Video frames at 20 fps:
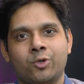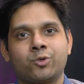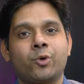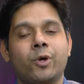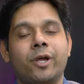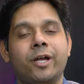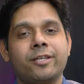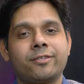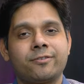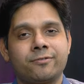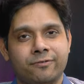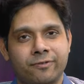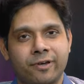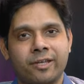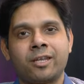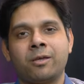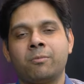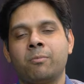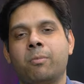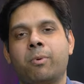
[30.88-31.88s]
So it is
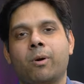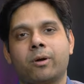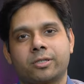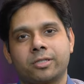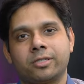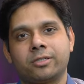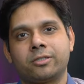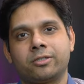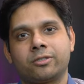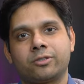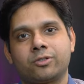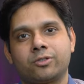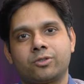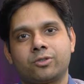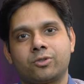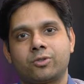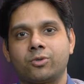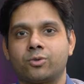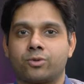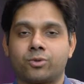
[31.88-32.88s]
very important
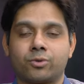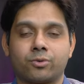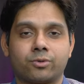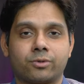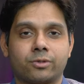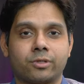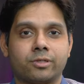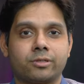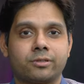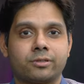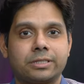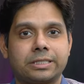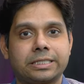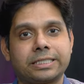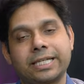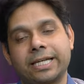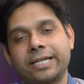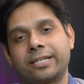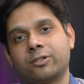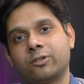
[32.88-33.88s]
to choose the
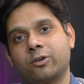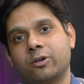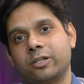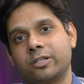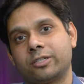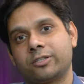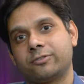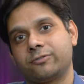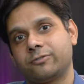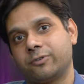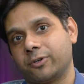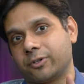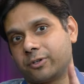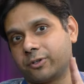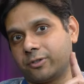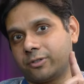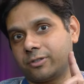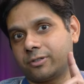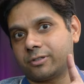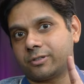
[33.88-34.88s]
right college for
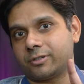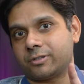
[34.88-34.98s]
your